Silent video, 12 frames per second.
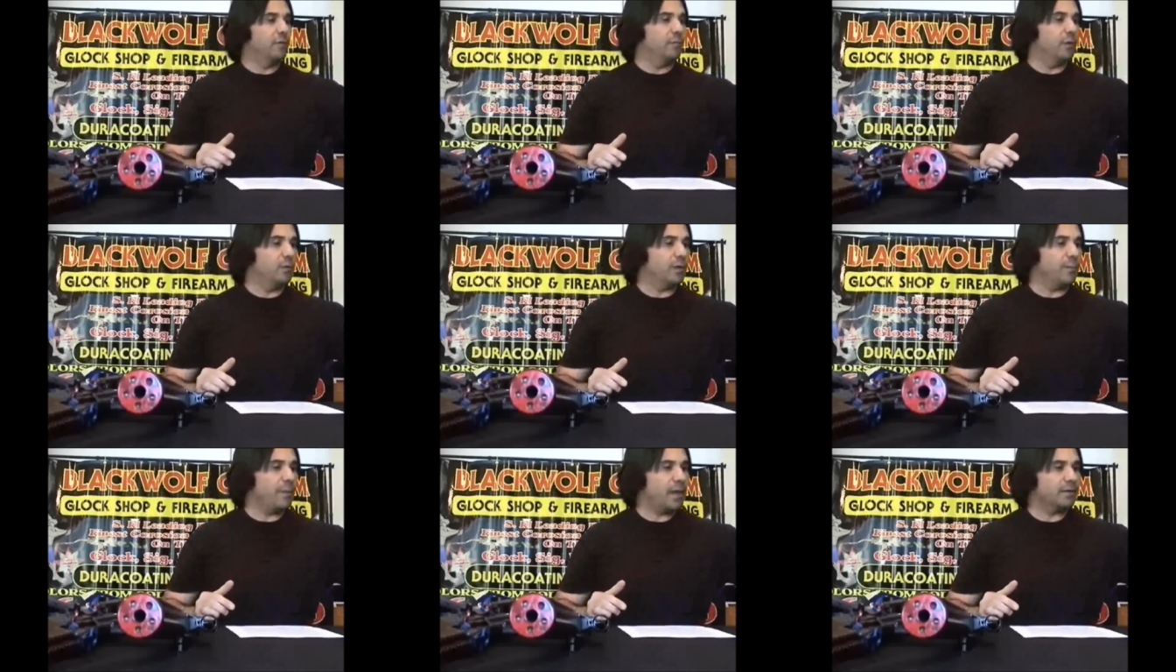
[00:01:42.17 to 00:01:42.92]
But we'll
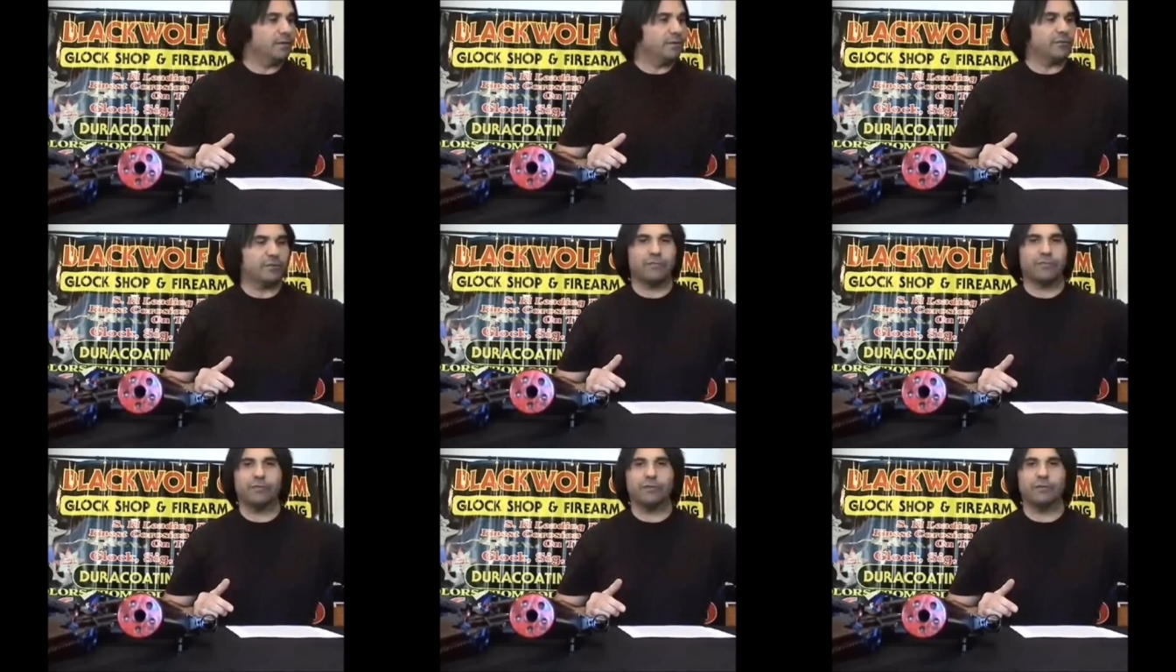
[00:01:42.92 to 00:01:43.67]
get back to the
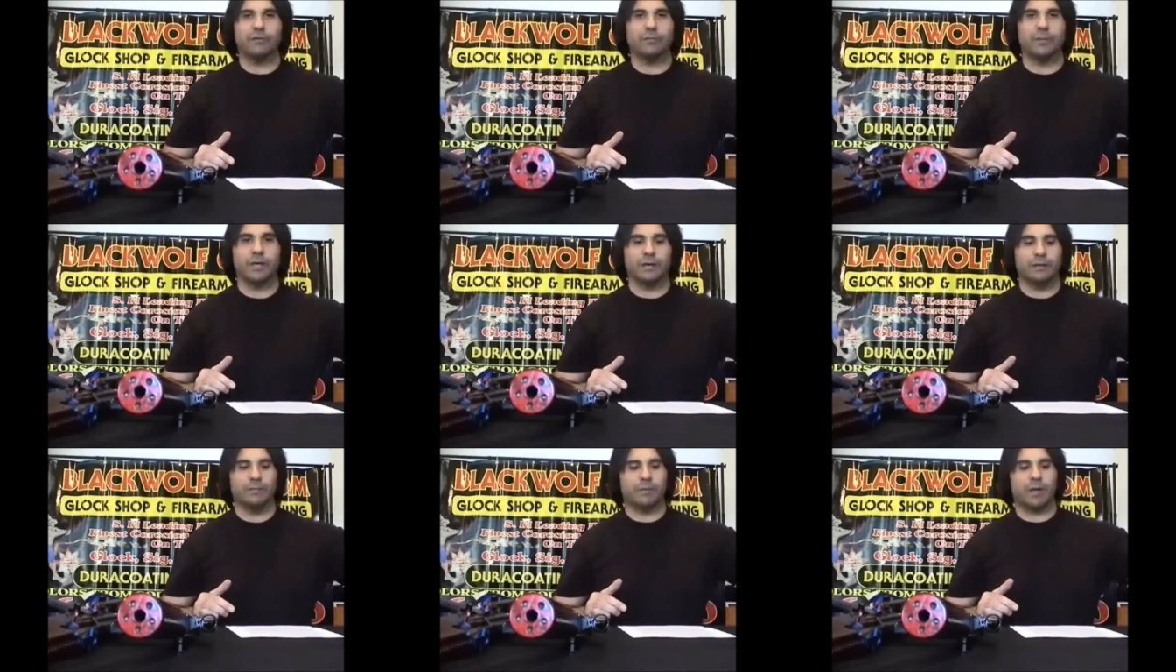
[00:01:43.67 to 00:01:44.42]
stuff in a little
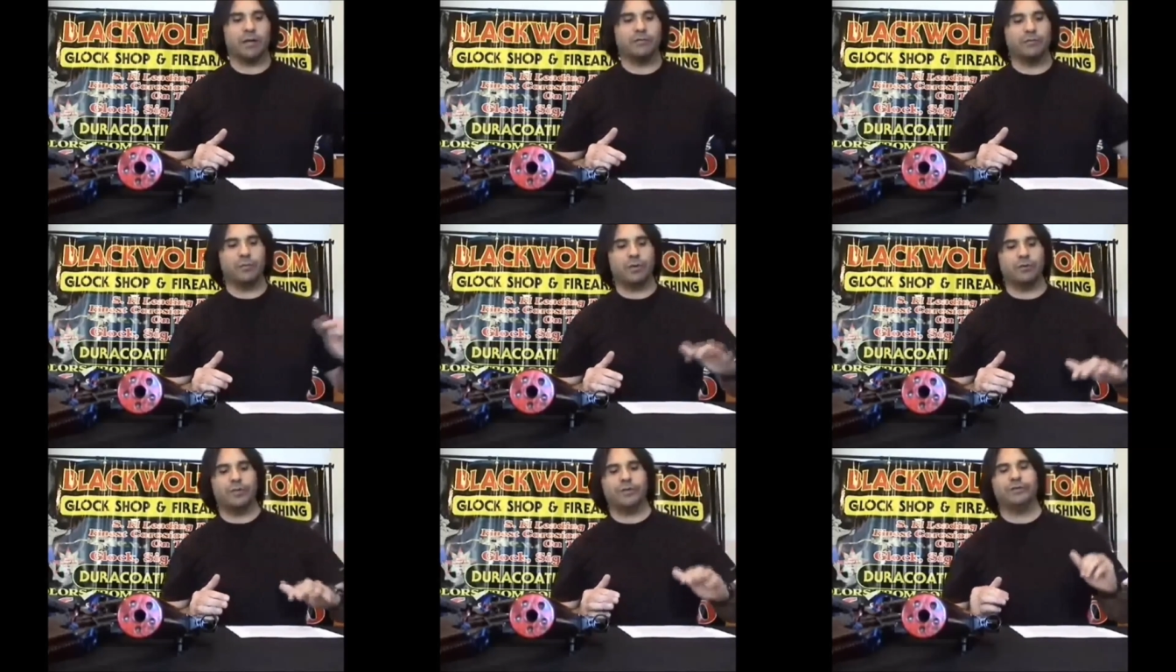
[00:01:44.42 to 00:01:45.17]
bit. But I do
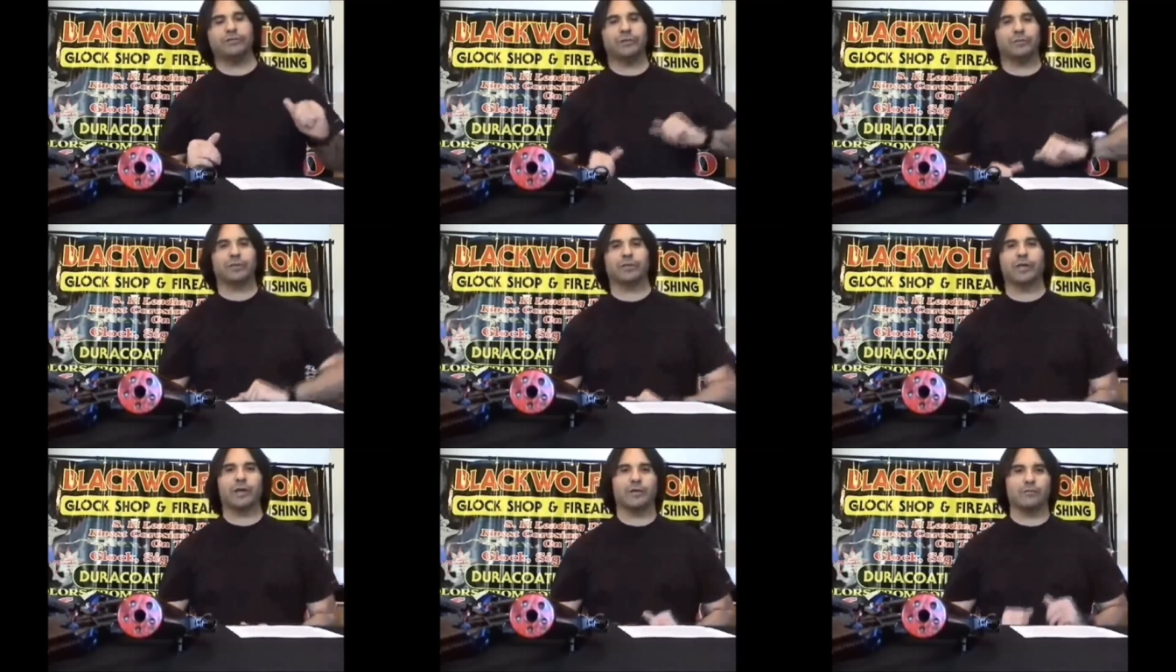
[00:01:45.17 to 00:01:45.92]
want to read you something
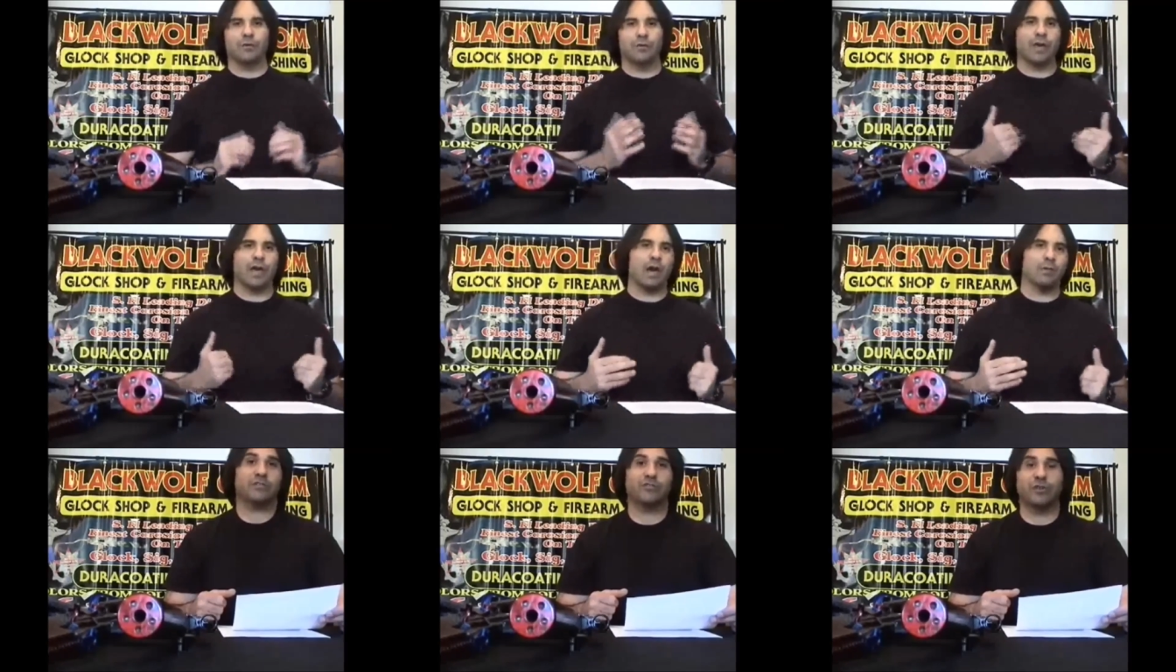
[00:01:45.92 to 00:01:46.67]
that I wrote out.
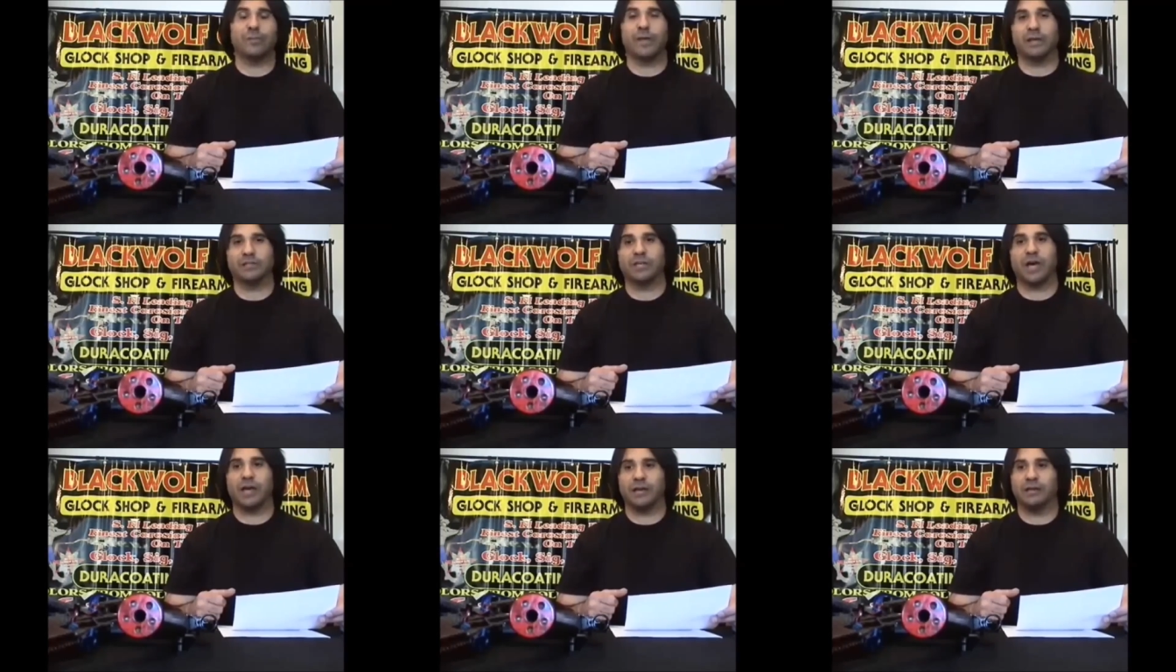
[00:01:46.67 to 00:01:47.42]
I have extreme
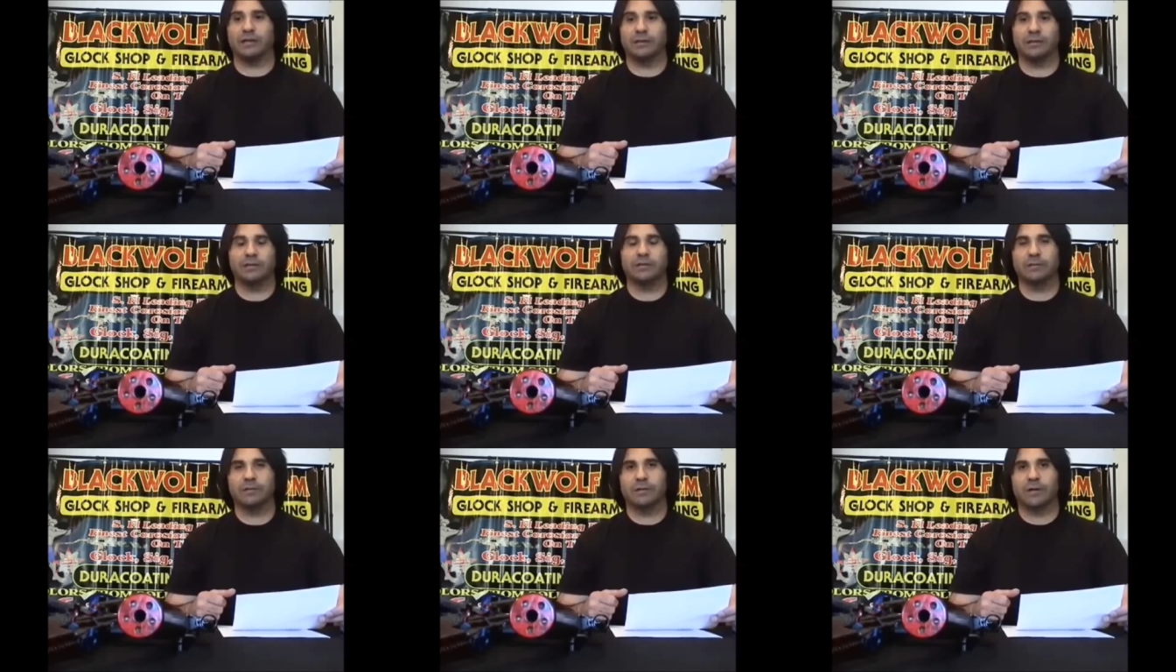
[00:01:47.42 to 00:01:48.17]
anxiety.
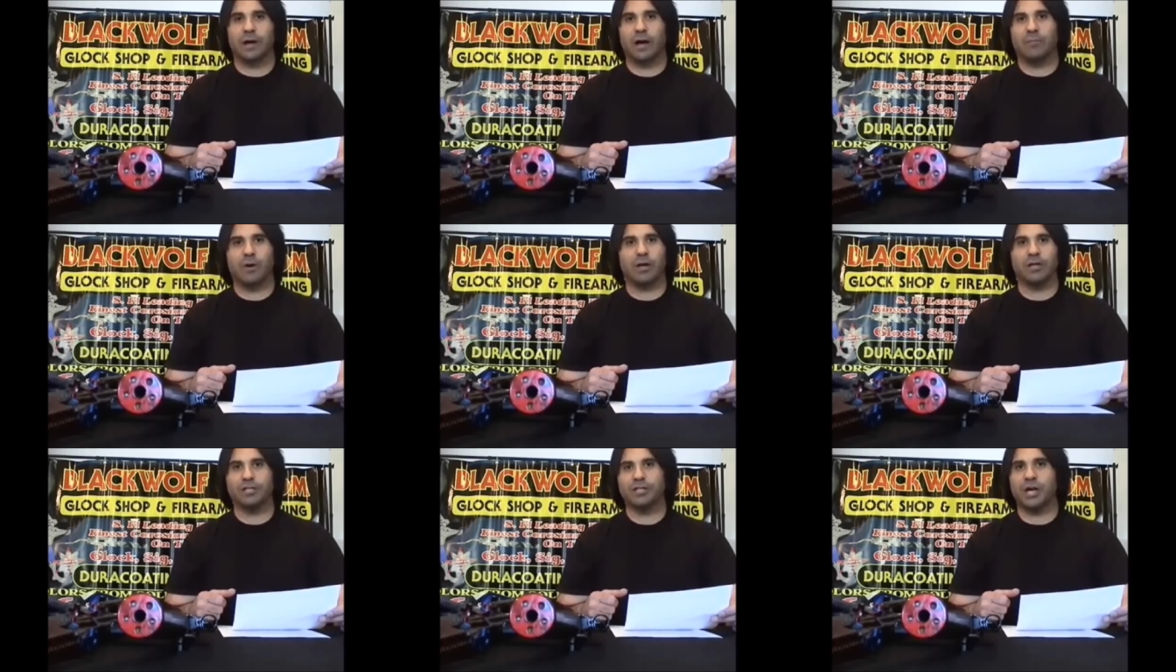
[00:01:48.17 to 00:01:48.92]
I'm
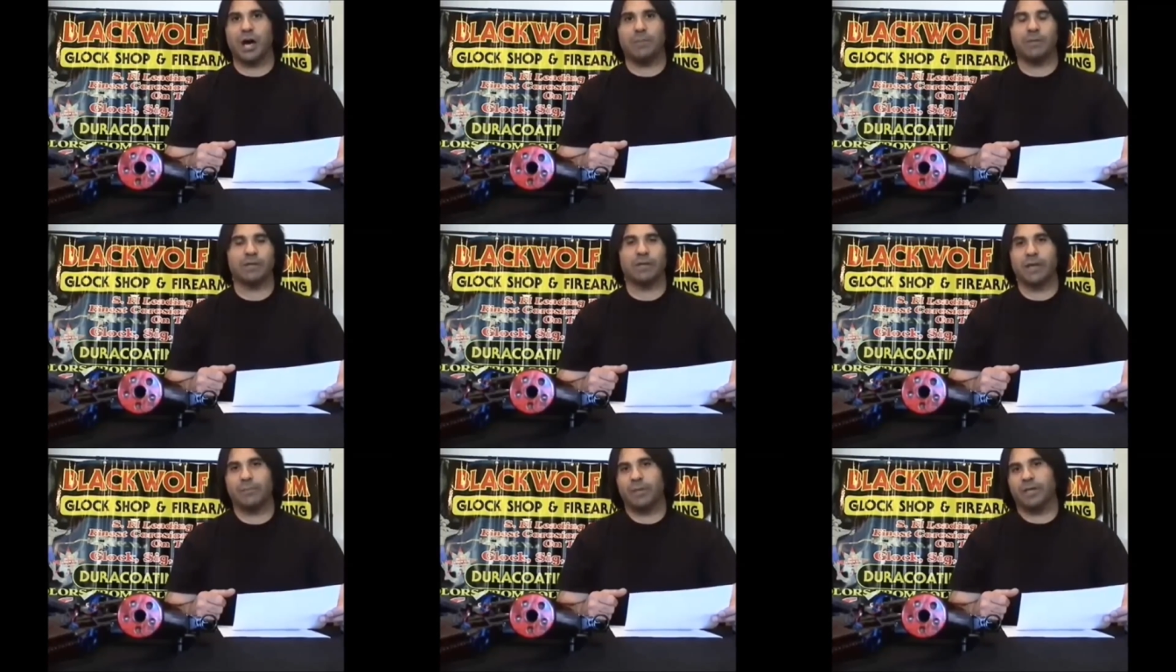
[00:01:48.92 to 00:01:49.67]
on a job that
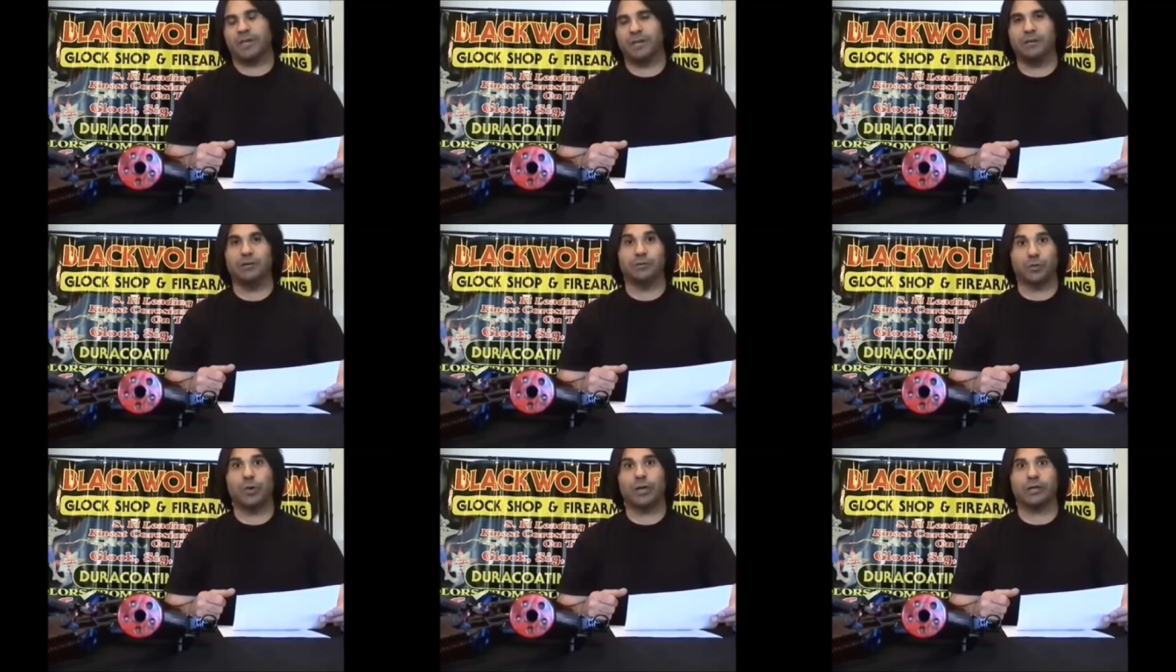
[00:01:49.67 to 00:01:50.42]
can get me
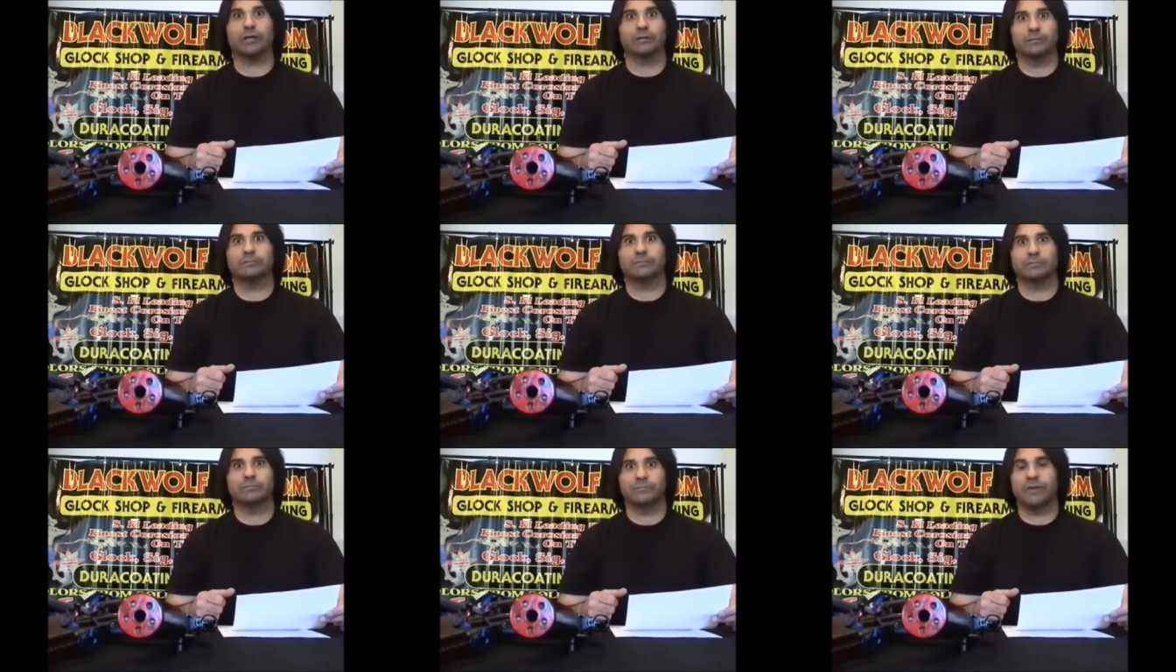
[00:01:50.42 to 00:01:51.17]
killed quick,
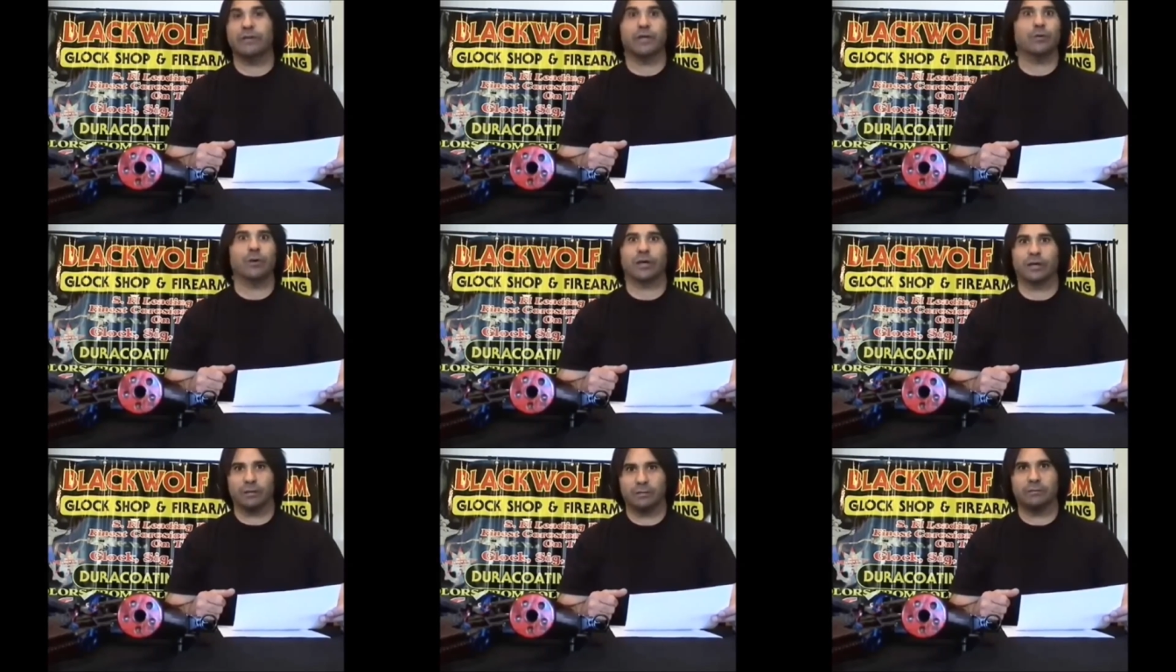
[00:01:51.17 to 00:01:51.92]
very
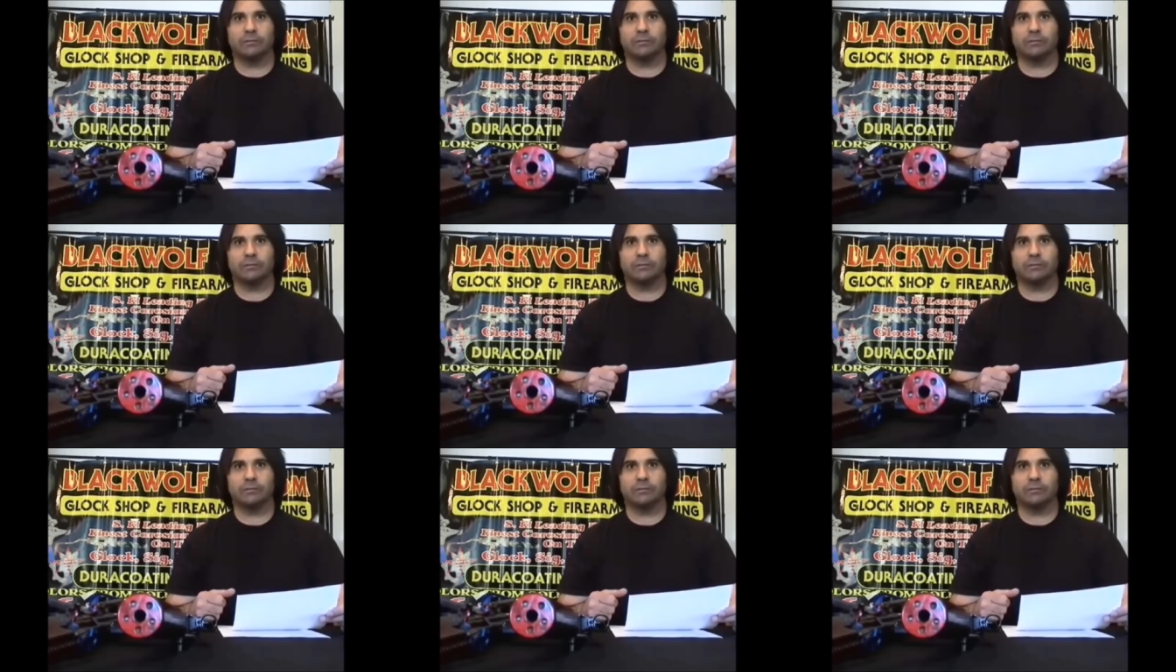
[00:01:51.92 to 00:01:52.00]
quick.